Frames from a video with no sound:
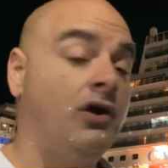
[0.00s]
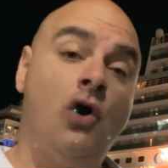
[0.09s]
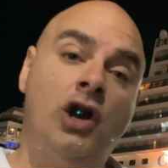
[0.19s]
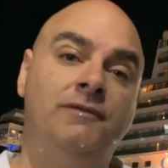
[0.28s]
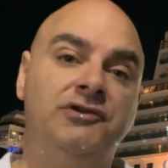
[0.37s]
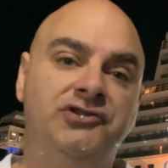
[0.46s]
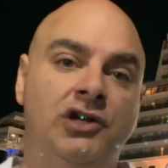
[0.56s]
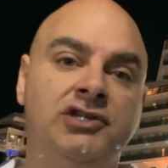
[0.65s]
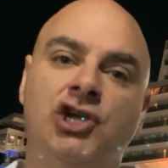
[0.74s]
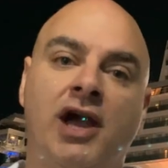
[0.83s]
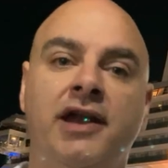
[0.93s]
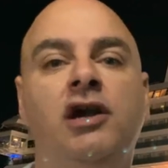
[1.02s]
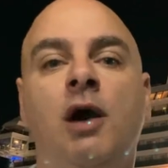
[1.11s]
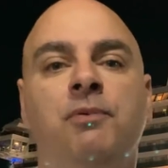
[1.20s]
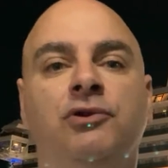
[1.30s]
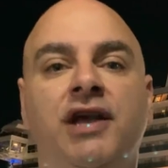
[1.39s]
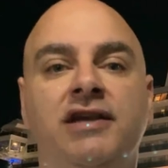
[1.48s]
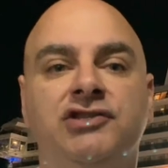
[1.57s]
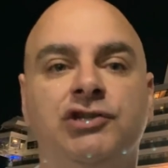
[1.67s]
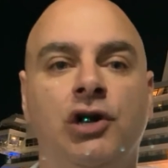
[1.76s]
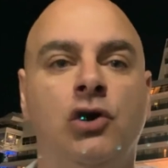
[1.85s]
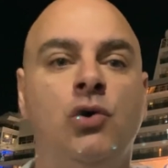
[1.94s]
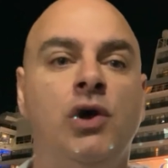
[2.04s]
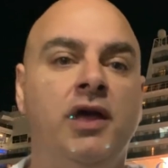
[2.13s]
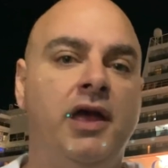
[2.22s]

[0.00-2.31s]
Carnival Sunshine a couple days ago